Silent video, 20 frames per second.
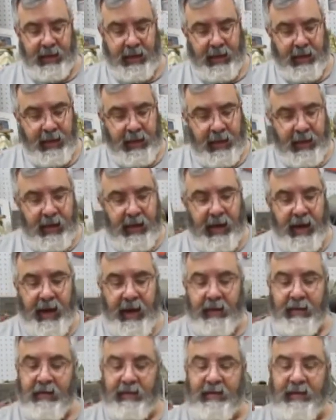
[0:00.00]

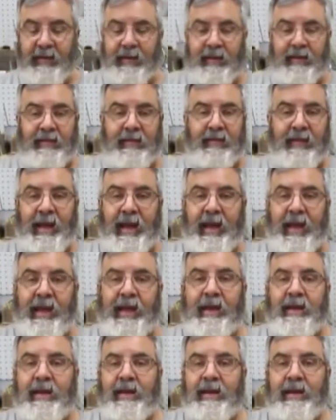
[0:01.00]
To this day,